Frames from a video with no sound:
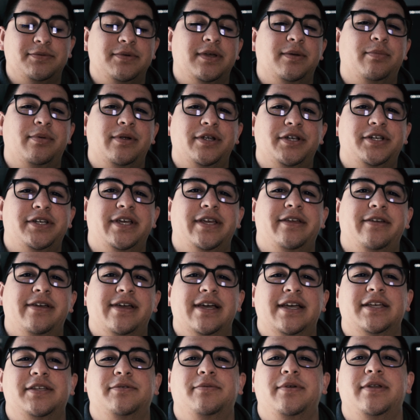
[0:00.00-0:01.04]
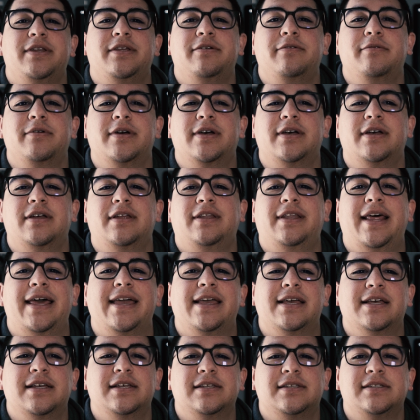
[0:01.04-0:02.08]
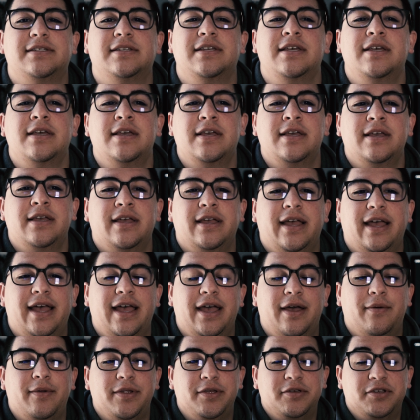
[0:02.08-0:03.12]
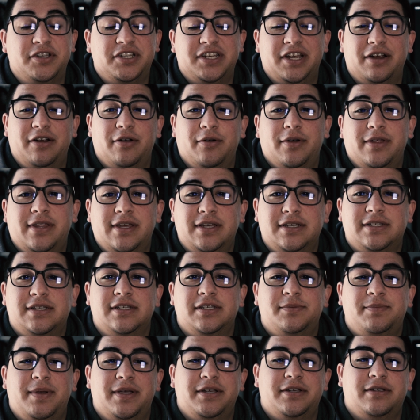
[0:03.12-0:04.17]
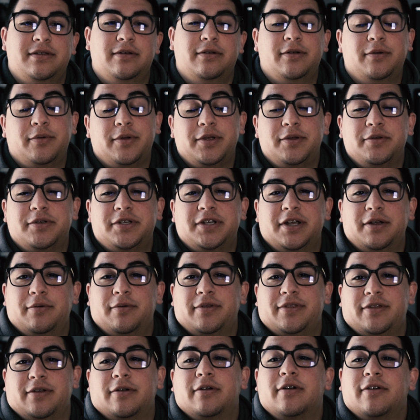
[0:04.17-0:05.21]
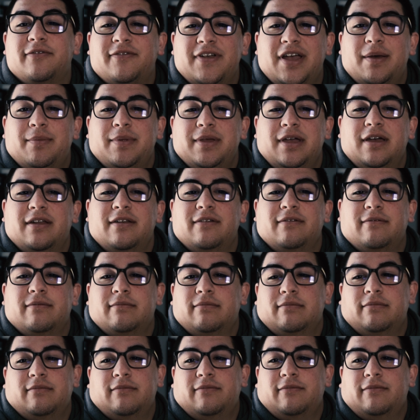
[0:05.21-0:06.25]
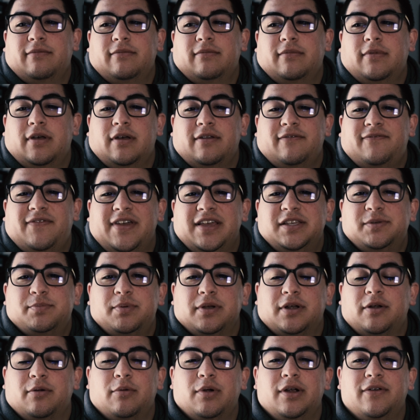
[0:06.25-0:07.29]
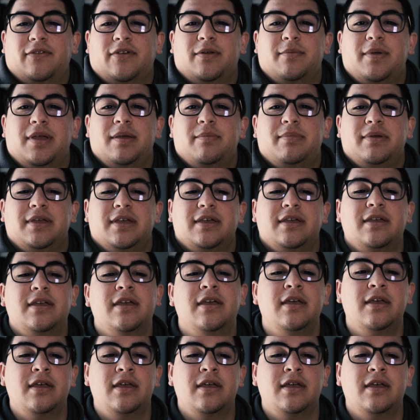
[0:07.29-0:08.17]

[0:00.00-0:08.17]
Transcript: We appreciate you guys when you like us and when you share it with us, especially, or when you share it with your family on Facebook or wherever it may be.